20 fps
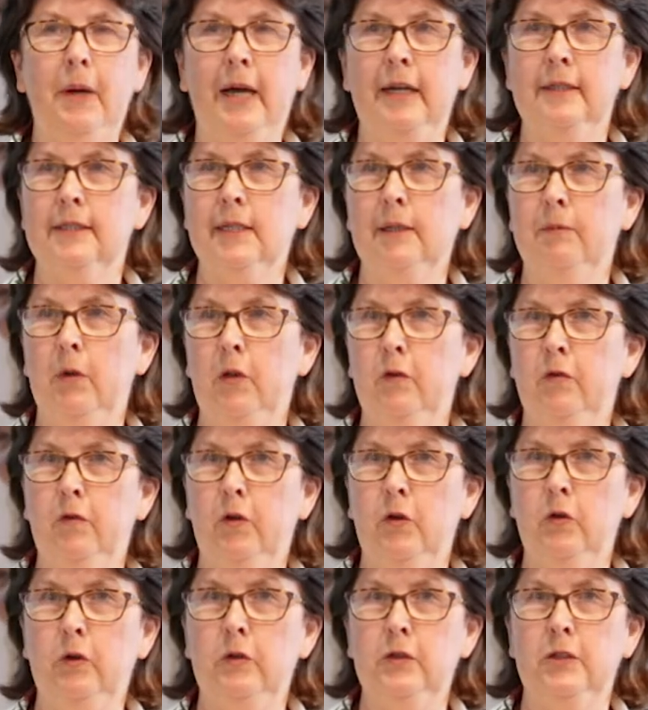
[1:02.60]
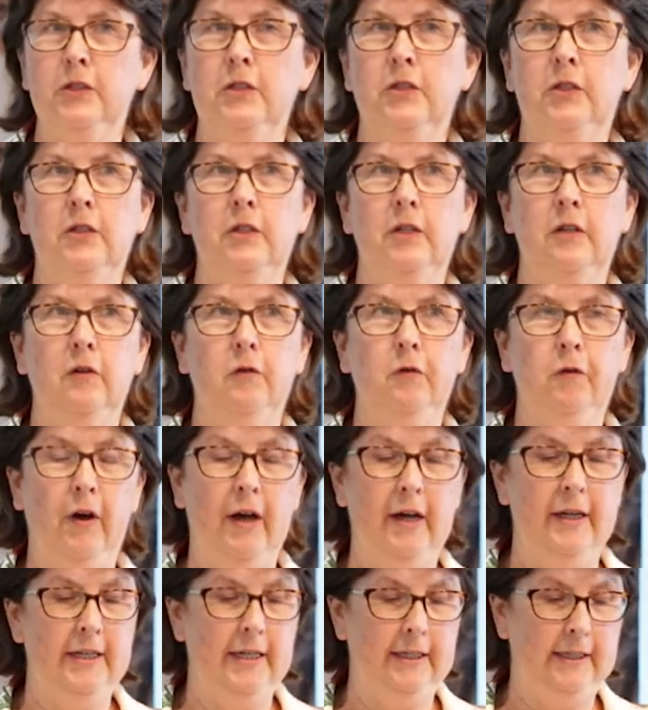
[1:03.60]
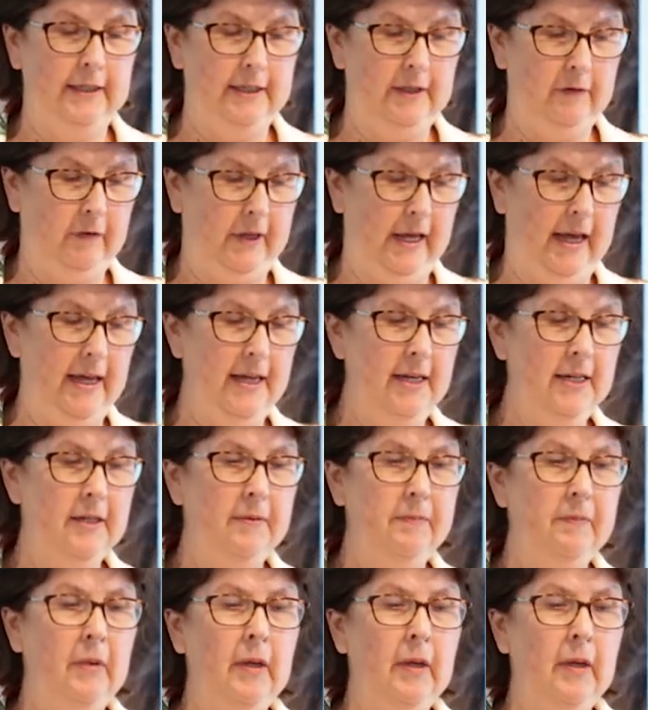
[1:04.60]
about some of the first findings of that.